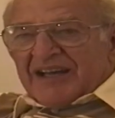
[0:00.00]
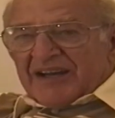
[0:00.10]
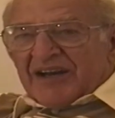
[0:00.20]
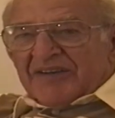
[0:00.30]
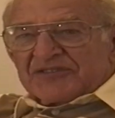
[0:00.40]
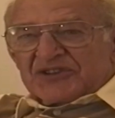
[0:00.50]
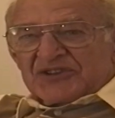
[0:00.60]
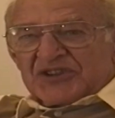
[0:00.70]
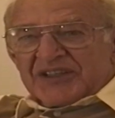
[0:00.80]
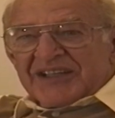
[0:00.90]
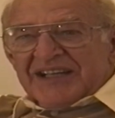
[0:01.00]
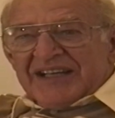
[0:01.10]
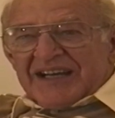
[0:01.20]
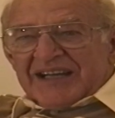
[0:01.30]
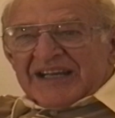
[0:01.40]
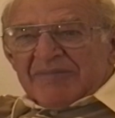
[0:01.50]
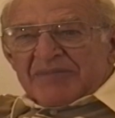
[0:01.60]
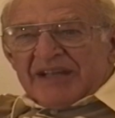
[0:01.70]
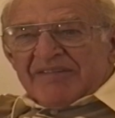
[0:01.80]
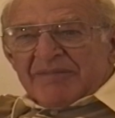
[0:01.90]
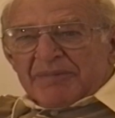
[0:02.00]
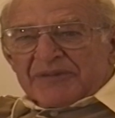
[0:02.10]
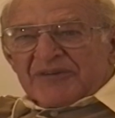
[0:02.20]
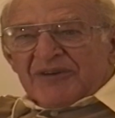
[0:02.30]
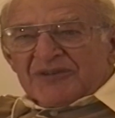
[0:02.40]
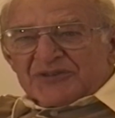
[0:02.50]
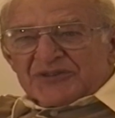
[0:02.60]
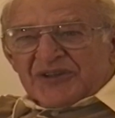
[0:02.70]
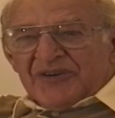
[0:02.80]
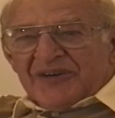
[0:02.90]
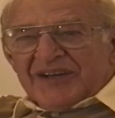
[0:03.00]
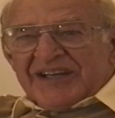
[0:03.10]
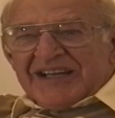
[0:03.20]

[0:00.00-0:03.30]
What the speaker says: an officer should accompany every patrol, so